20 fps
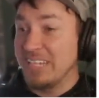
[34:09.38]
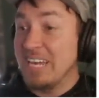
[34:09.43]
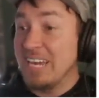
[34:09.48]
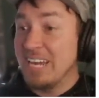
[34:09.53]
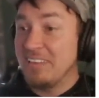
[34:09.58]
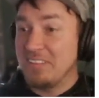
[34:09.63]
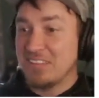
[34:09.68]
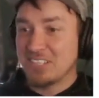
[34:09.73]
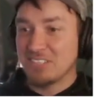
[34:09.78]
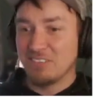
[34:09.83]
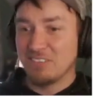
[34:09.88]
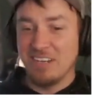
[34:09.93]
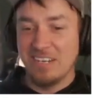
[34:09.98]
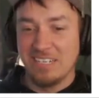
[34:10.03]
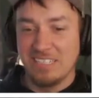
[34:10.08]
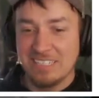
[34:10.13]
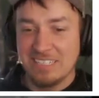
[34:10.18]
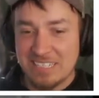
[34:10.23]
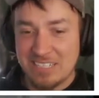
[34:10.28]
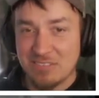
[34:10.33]
Yeah, that's
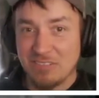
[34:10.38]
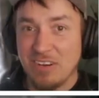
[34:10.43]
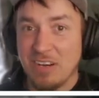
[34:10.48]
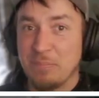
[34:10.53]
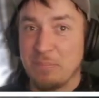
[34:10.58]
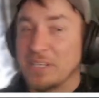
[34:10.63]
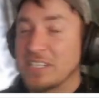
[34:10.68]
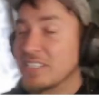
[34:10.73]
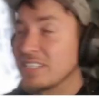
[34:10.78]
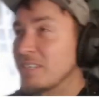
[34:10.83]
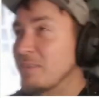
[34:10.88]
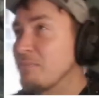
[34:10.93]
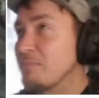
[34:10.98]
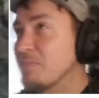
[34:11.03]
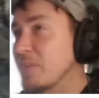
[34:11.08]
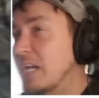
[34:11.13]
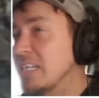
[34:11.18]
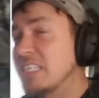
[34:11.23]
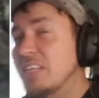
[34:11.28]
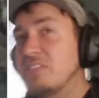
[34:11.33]
right. That's right, because
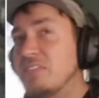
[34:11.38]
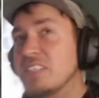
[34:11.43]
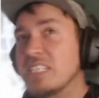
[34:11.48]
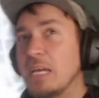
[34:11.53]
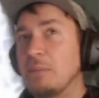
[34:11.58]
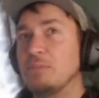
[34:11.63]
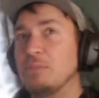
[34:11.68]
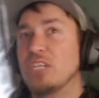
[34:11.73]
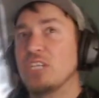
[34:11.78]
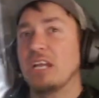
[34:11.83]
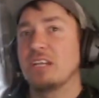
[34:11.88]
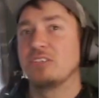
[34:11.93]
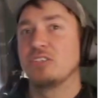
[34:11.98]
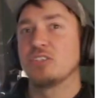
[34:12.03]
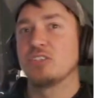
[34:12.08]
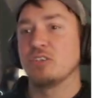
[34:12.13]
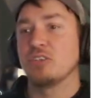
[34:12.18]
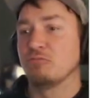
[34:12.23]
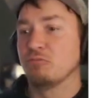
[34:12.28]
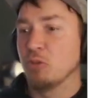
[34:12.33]
I did the same
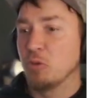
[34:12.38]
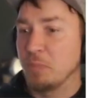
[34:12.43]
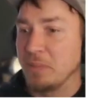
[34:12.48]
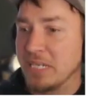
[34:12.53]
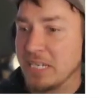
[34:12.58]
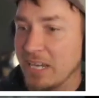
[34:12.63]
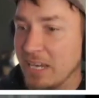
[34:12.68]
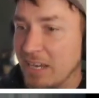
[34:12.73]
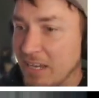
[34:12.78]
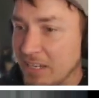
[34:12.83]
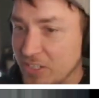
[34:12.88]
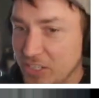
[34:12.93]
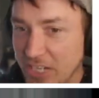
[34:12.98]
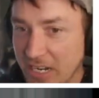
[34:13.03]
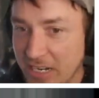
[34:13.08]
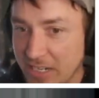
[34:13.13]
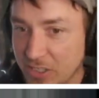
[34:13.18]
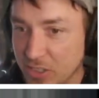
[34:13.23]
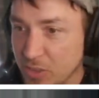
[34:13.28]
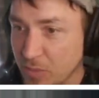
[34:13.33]
challenge on Rubi Ka
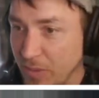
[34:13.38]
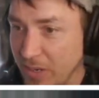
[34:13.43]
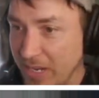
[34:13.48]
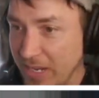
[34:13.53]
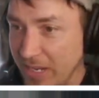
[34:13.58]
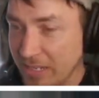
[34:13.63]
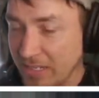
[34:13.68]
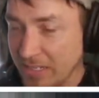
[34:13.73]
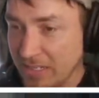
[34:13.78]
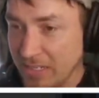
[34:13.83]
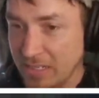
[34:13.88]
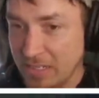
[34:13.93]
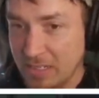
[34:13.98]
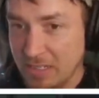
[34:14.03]
challenge where